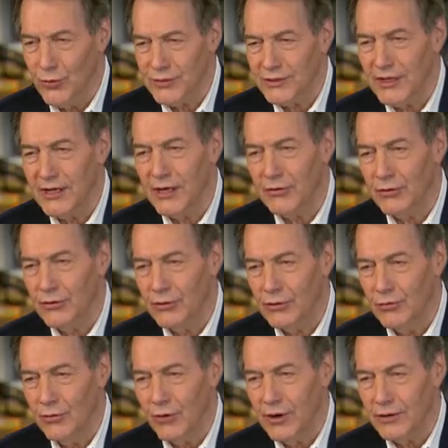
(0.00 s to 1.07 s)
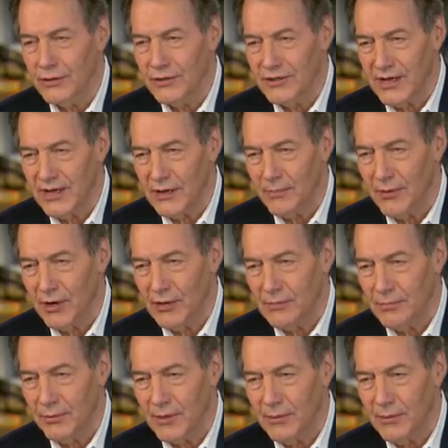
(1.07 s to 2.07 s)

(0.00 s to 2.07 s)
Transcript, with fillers: were a tinkerer who wanted to take it apart and